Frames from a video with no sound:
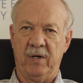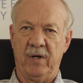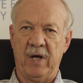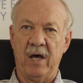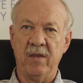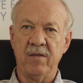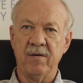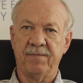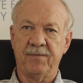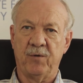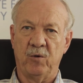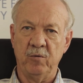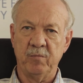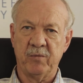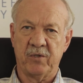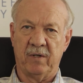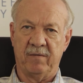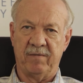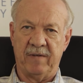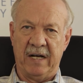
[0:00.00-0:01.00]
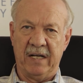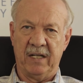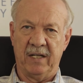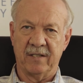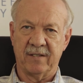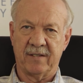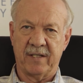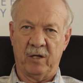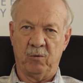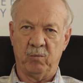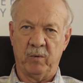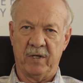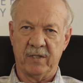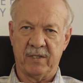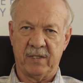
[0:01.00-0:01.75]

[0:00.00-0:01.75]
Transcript: other forms of violence that we are